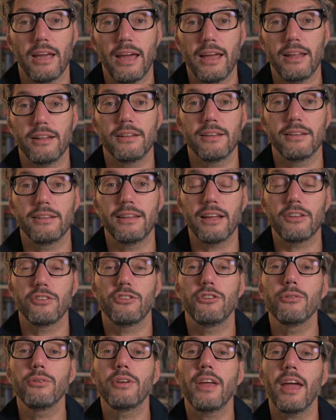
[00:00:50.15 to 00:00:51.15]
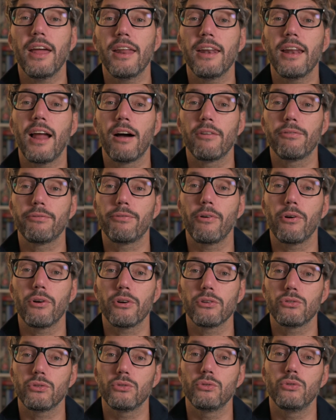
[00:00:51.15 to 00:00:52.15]
and that you can
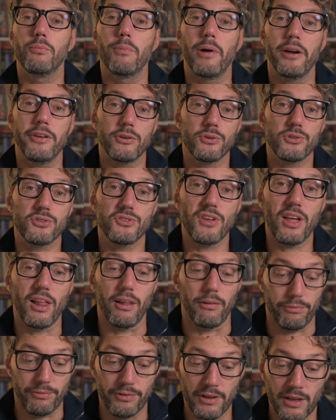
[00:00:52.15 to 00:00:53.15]
afford to do by yourself.